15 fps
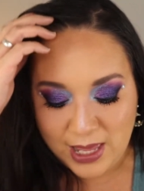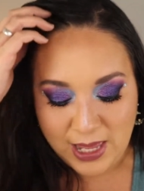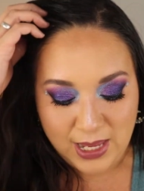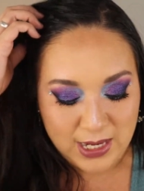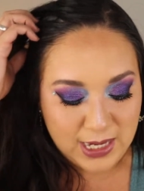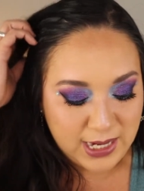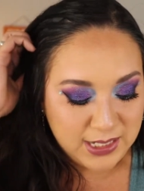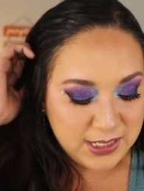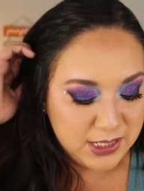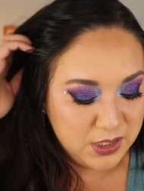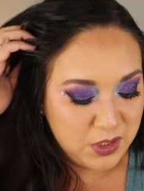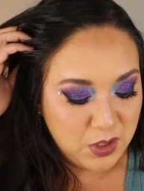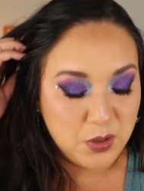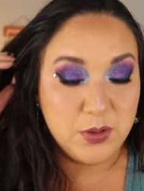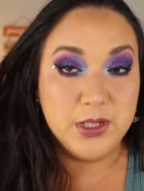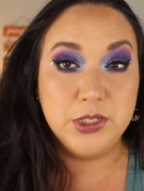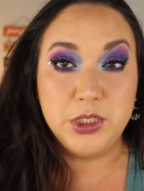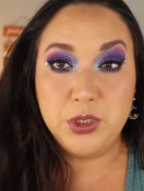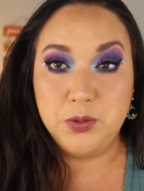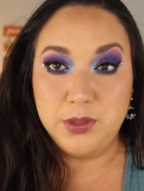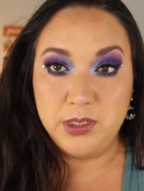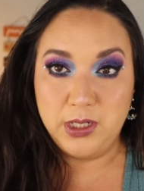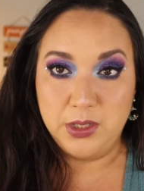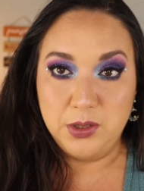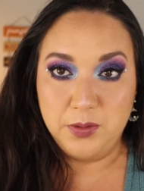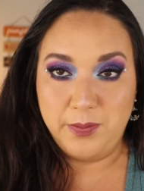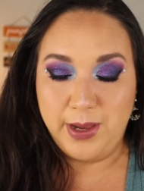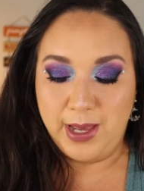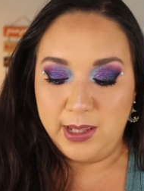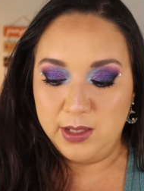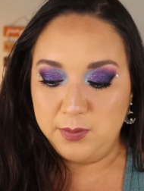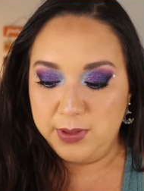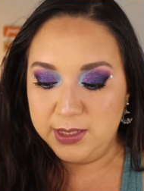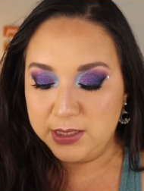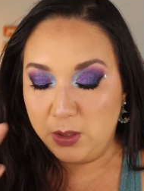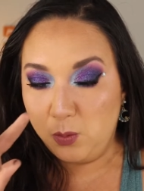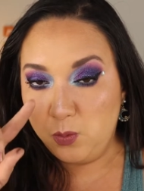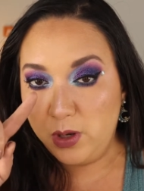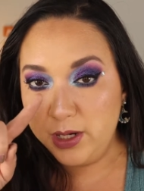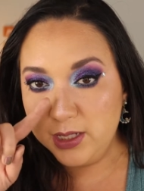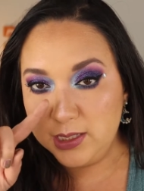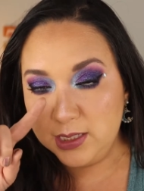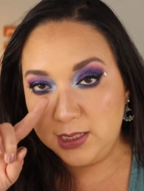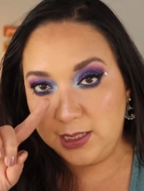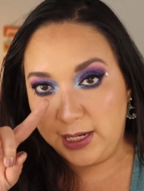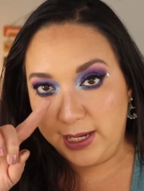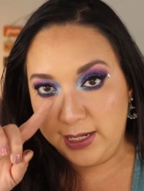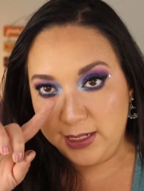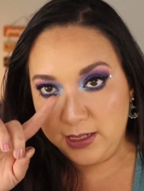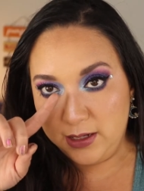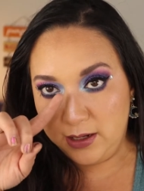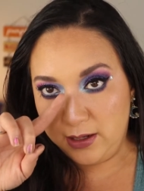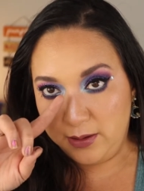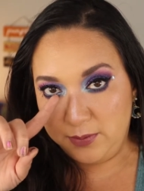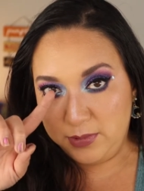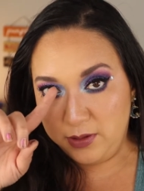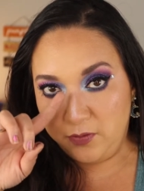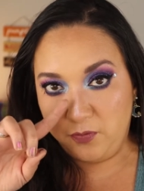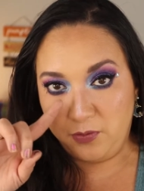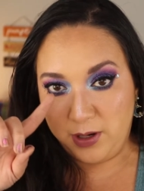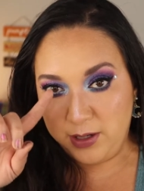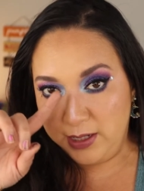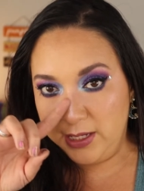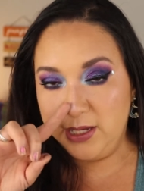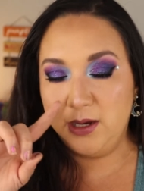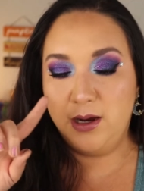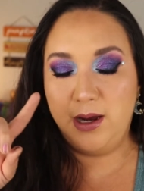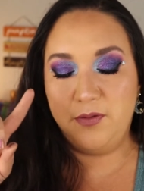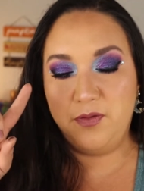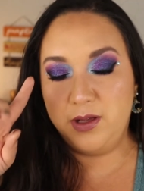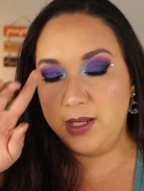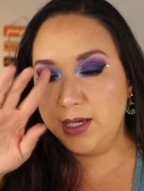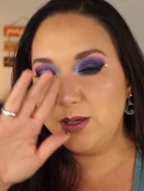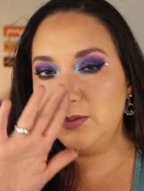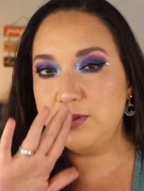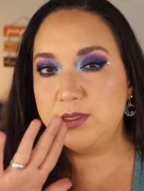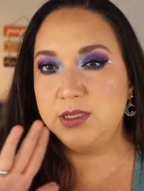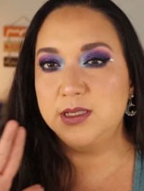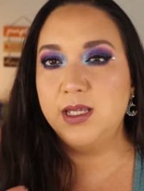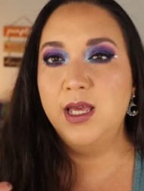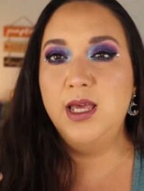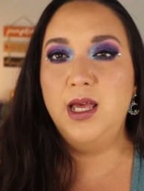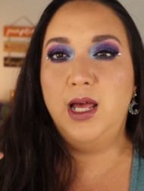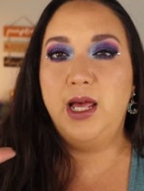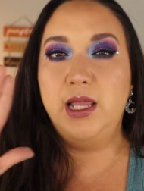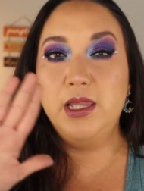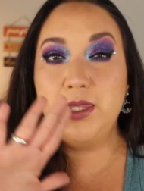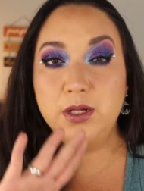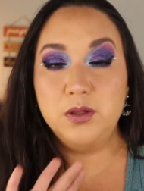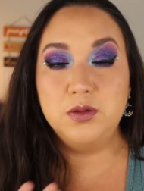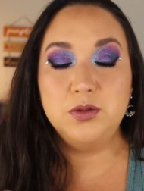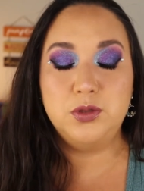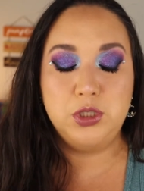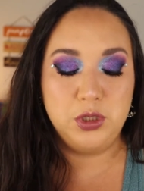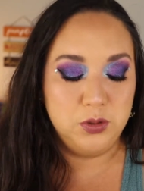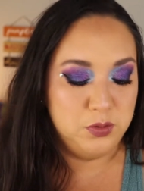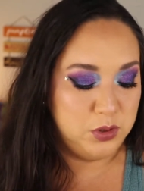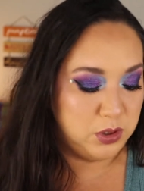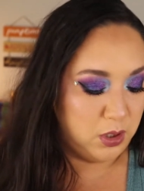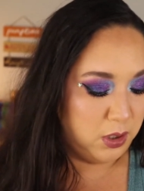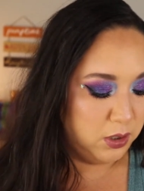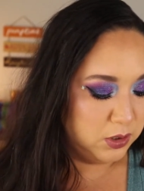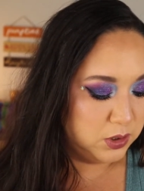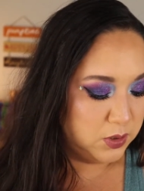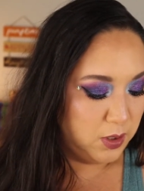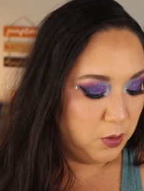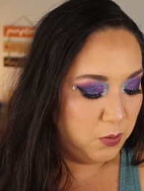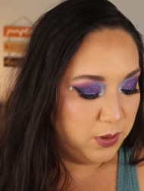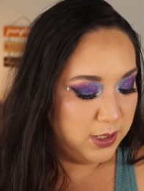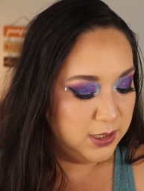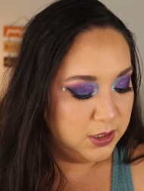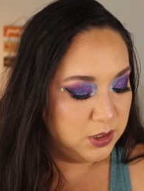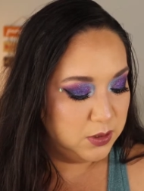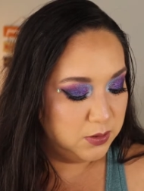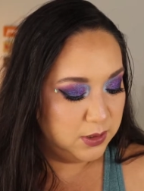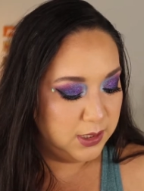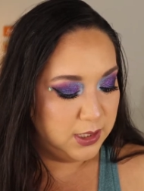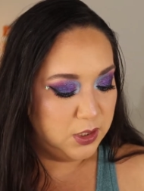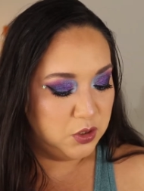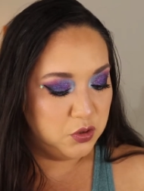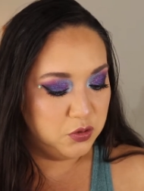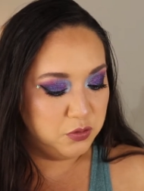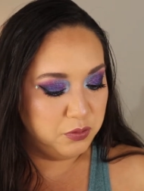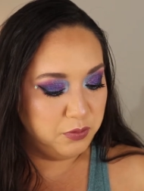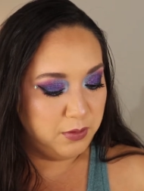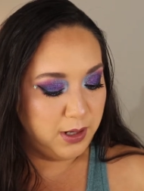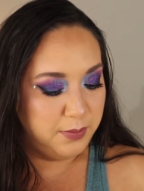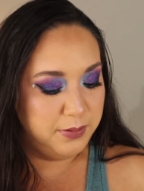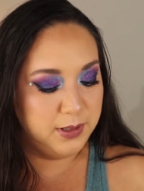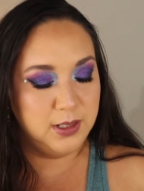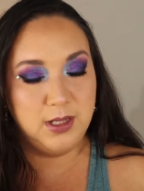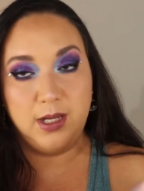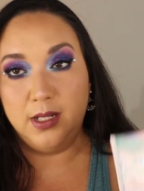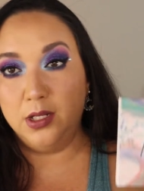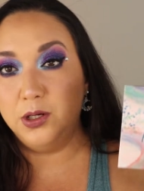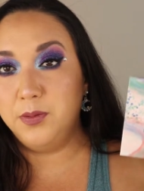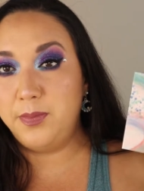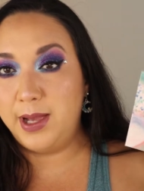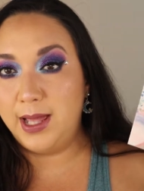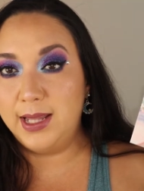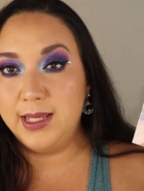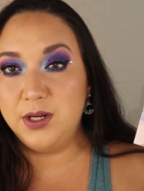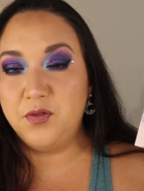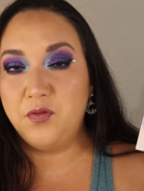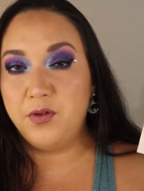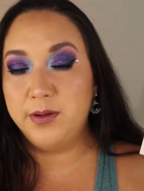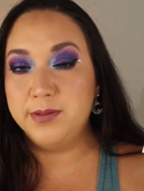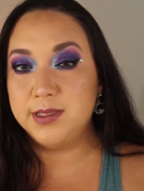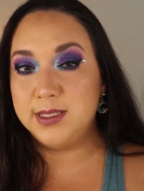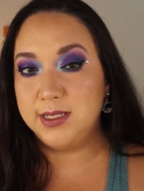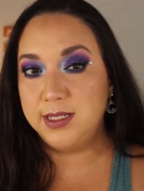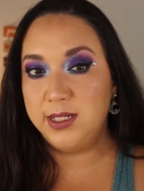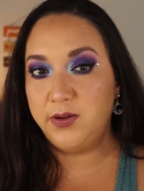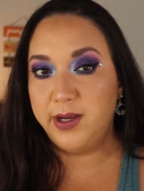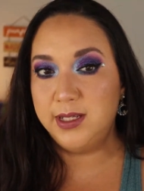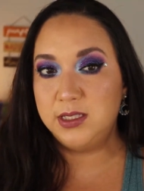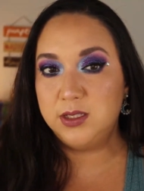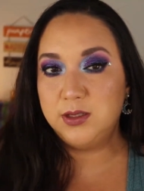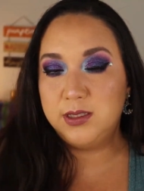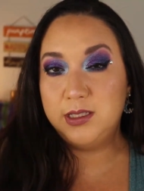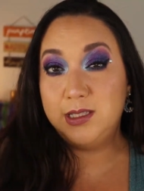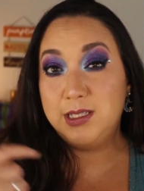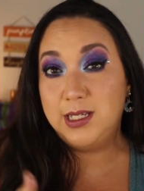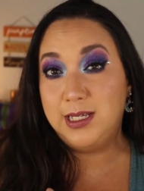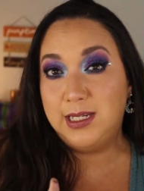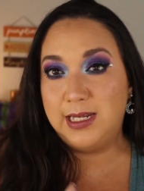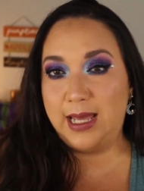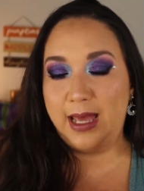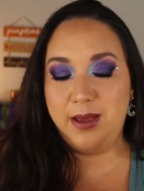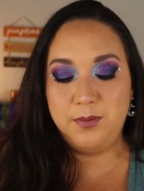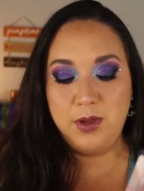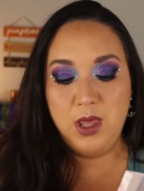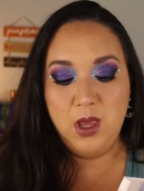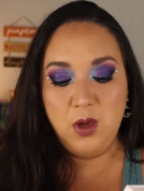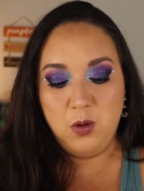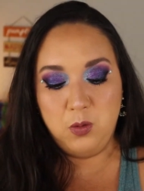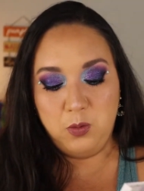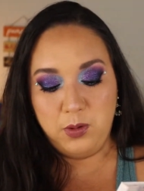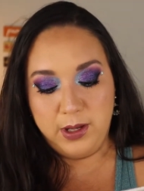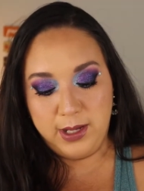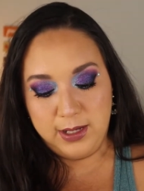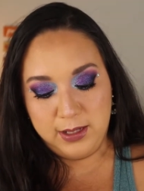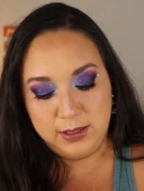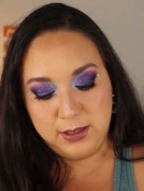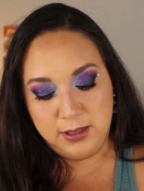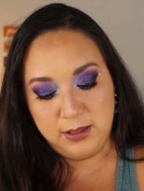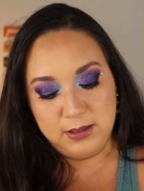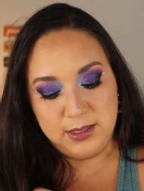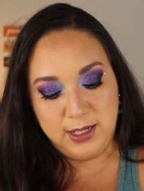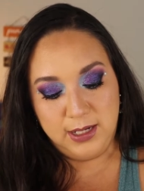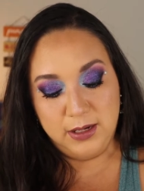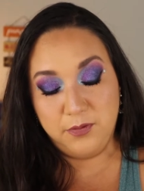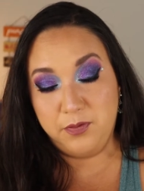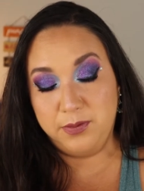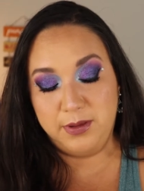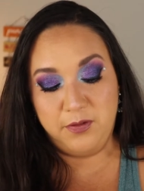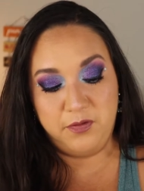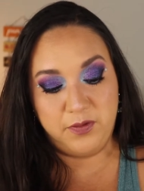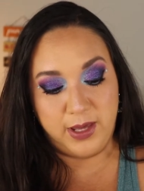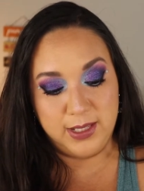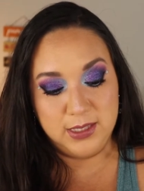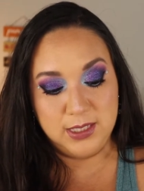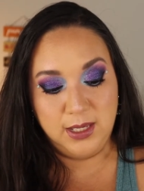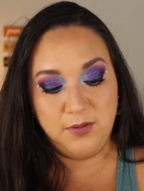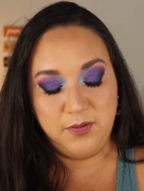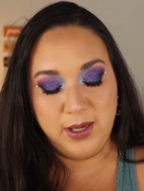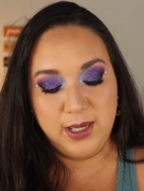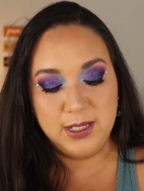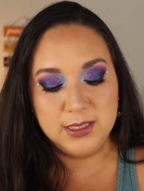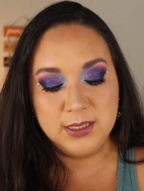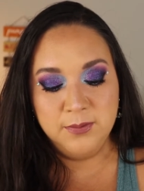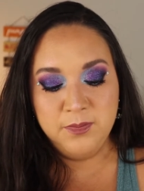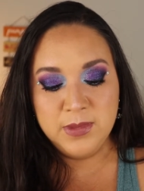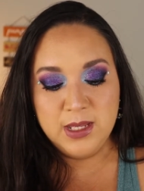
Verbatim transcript: And I did go into another palette because I wanted to lighten up the front here. I felt like it was just a little too dark. So I went into the Tropic Color palette from Sydney Grace. This is the collab with Tina from the Fancy Face.